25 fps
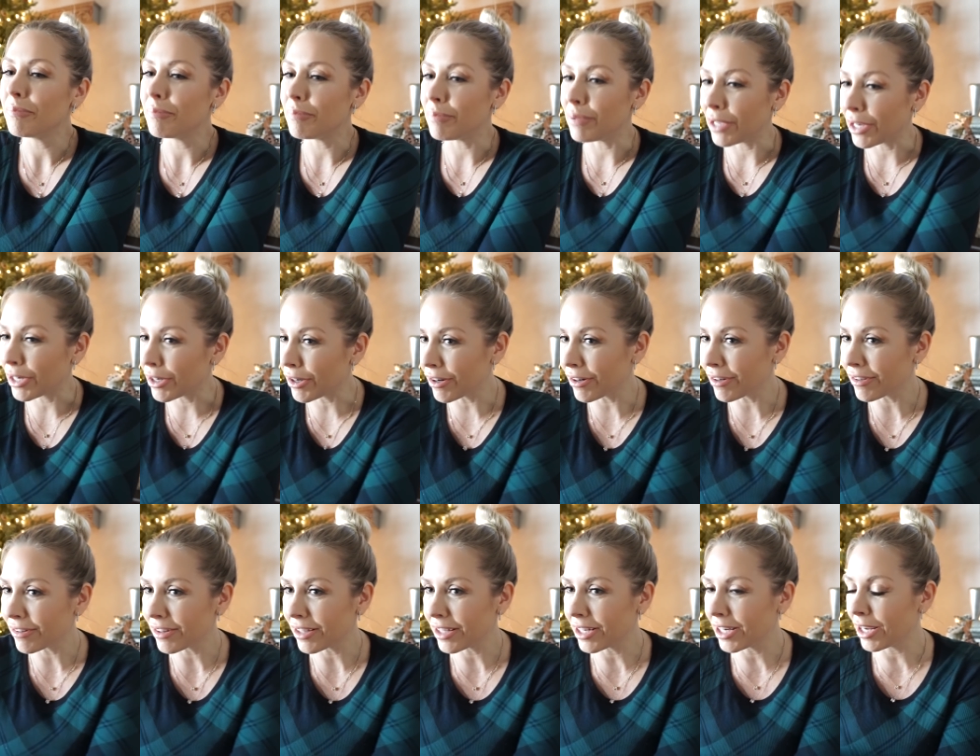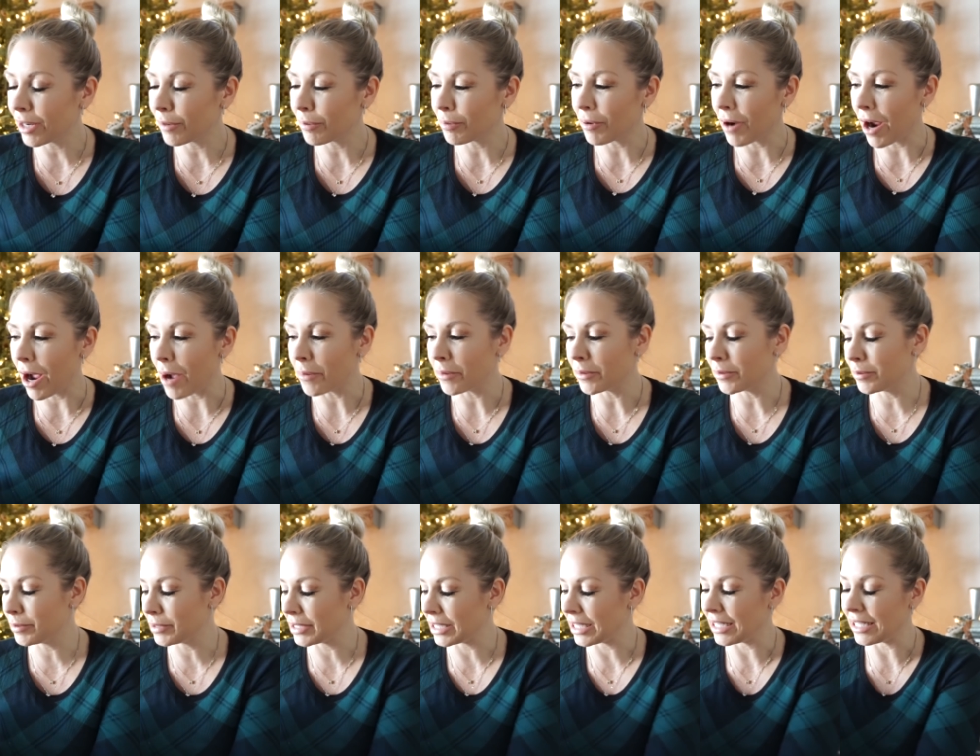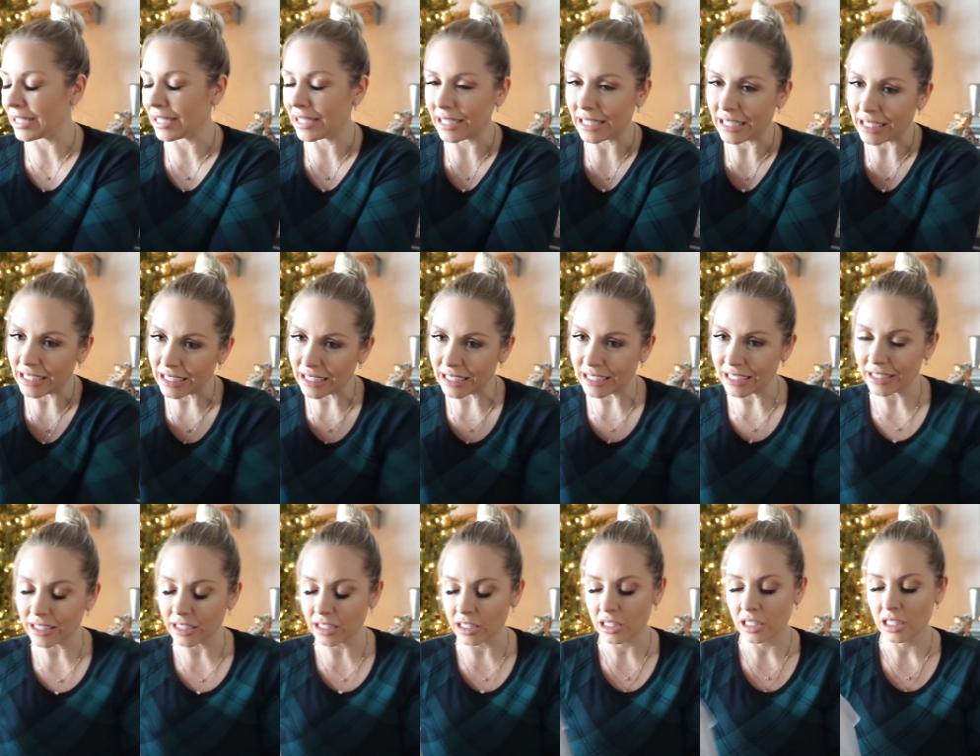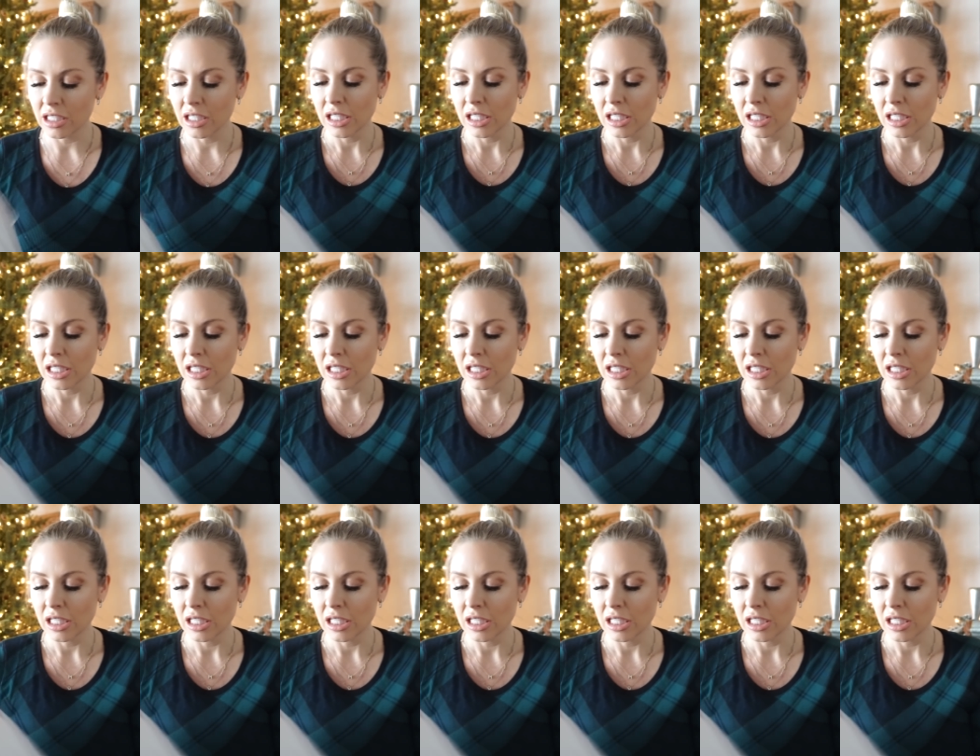bigger than I probably need.